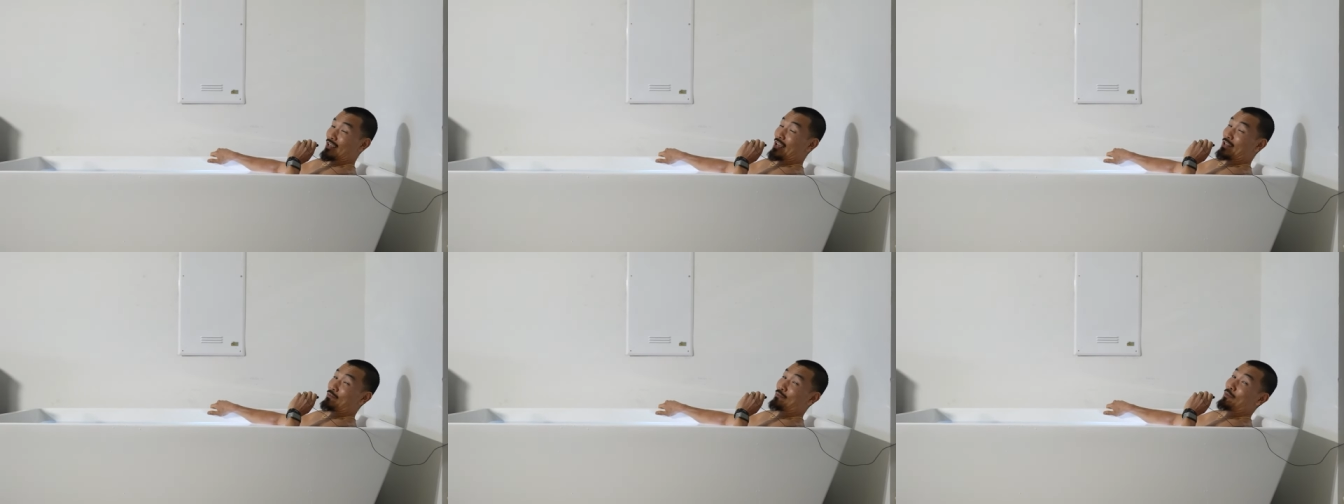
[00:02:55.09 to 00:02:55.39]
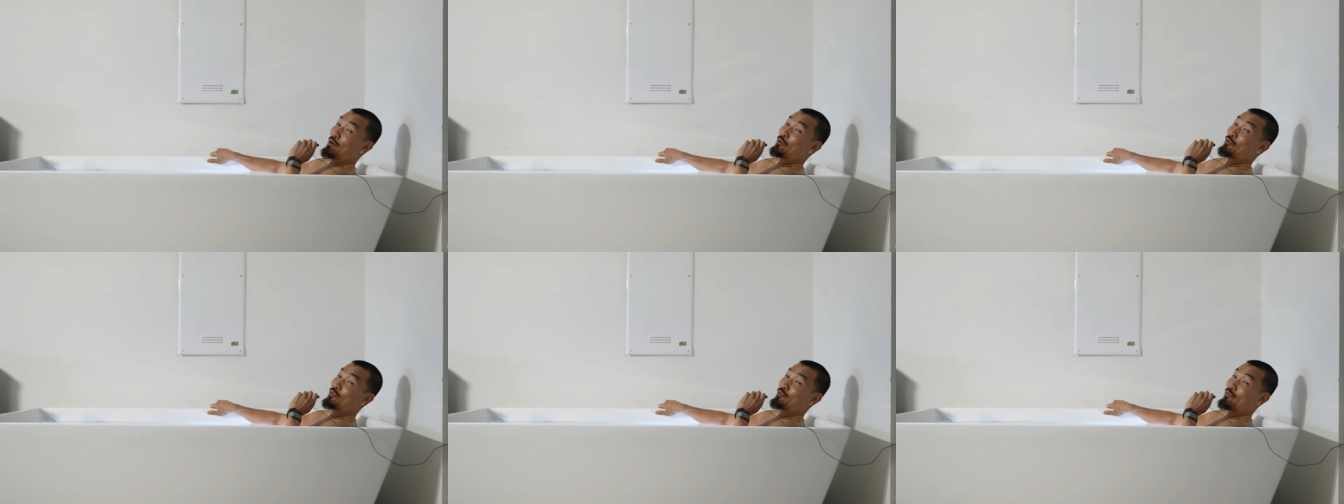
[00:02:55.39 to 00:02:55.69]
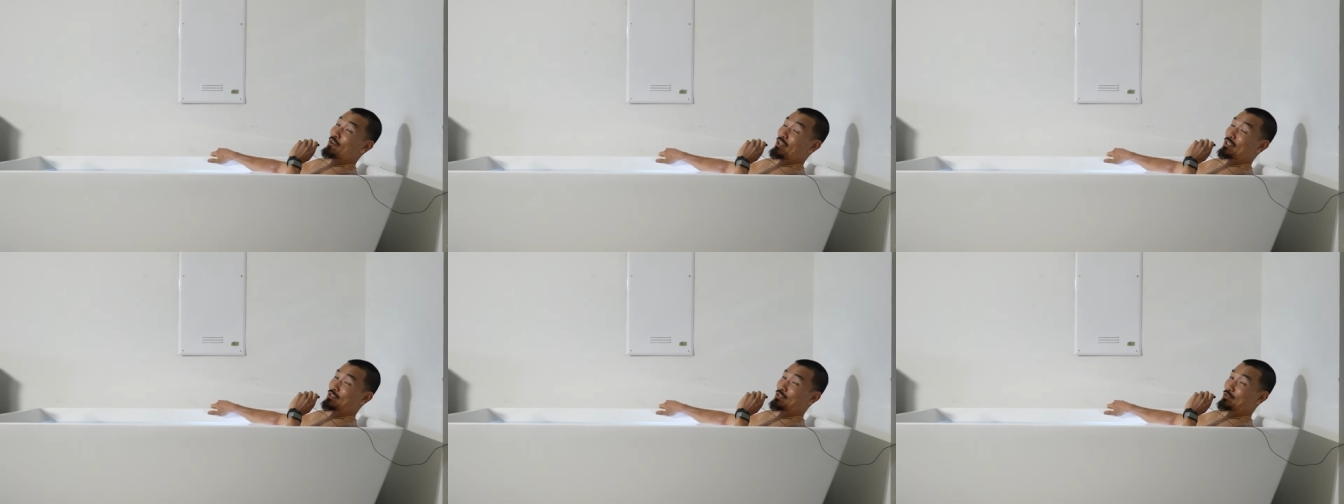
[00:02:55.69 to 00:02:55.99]
and
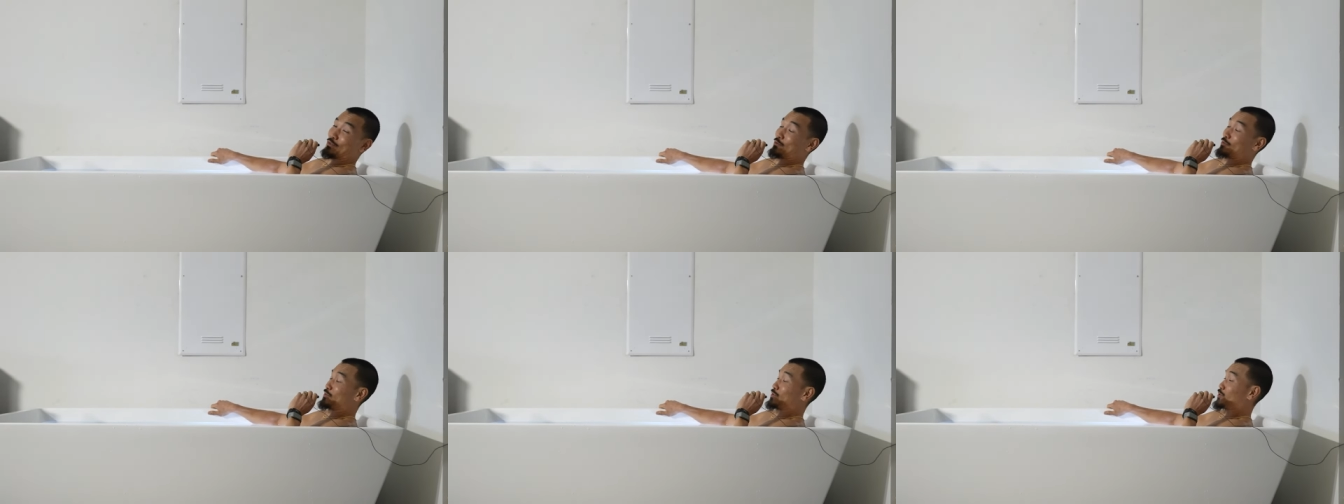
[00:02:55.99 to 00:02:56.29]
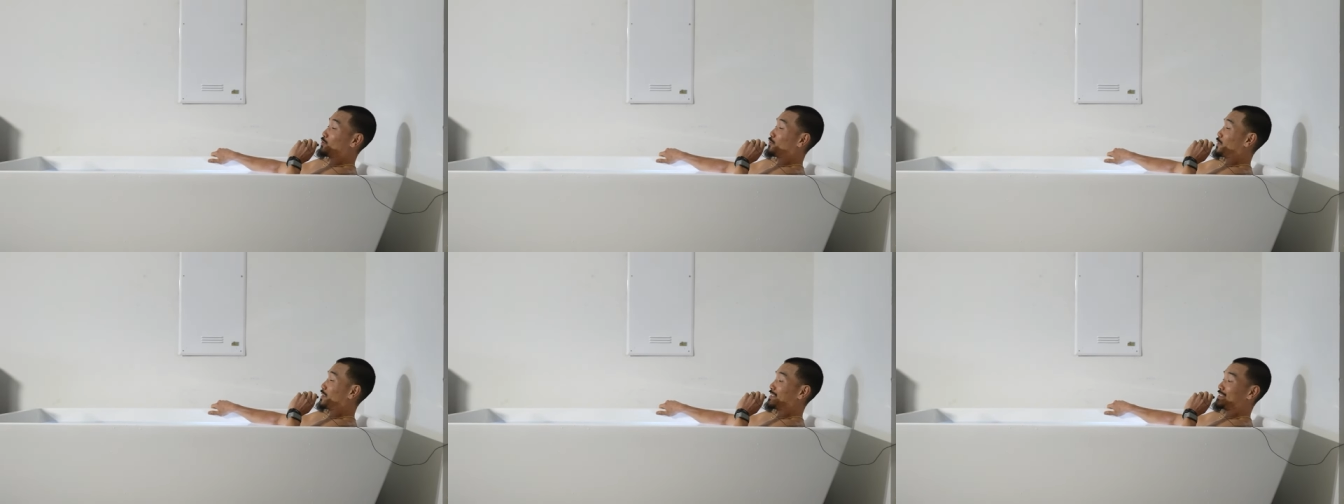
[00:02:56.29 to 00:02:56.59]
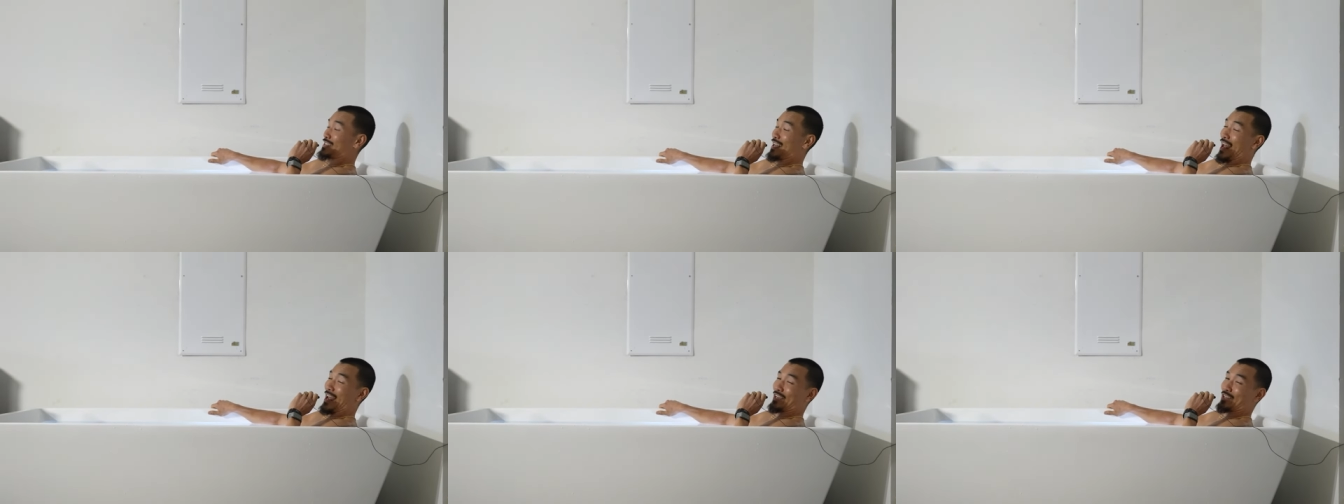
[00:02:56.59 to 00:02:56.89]
motivates you to
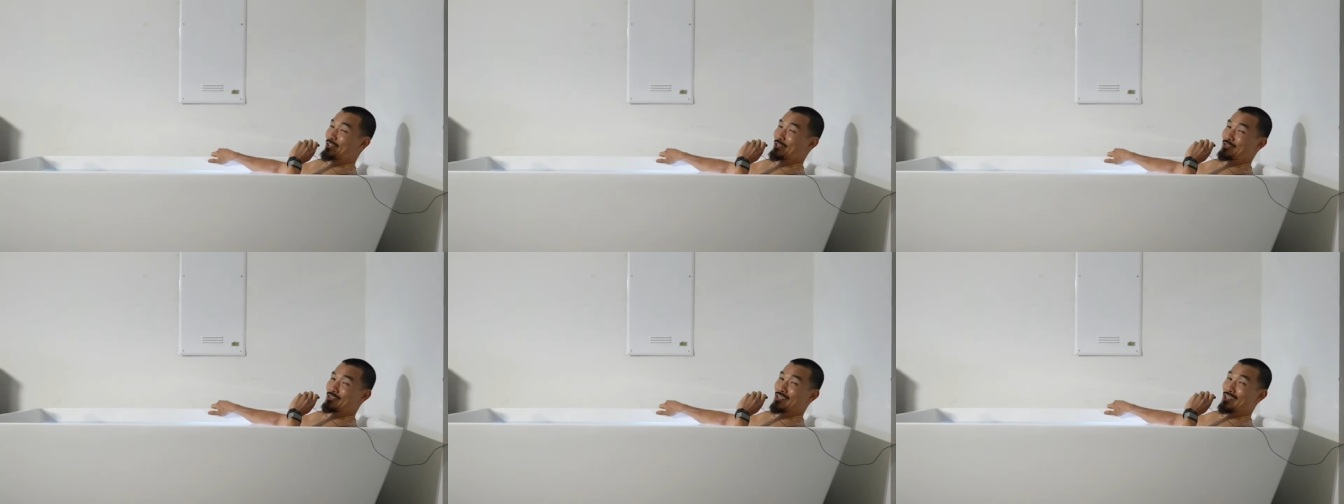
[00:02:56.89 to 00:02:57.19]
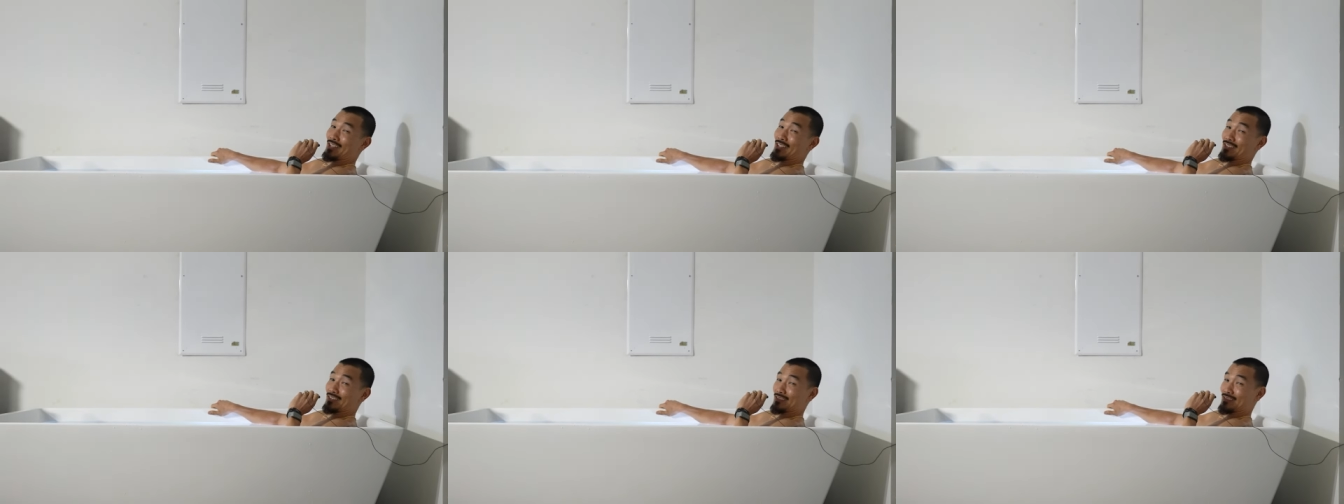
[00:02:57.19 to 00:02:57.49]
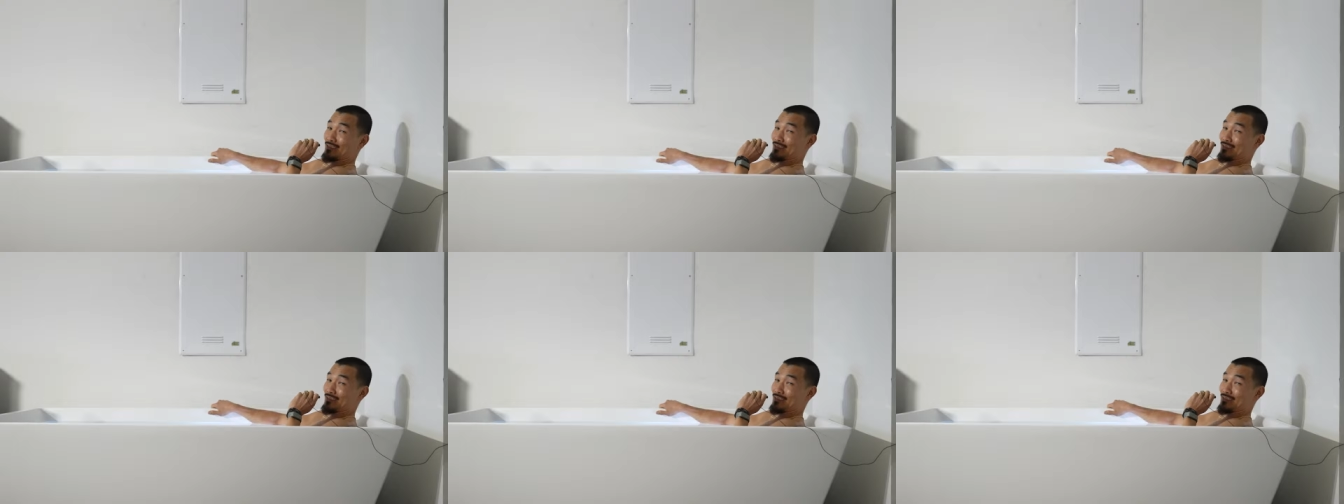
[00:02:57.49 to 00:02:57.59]
attack your day.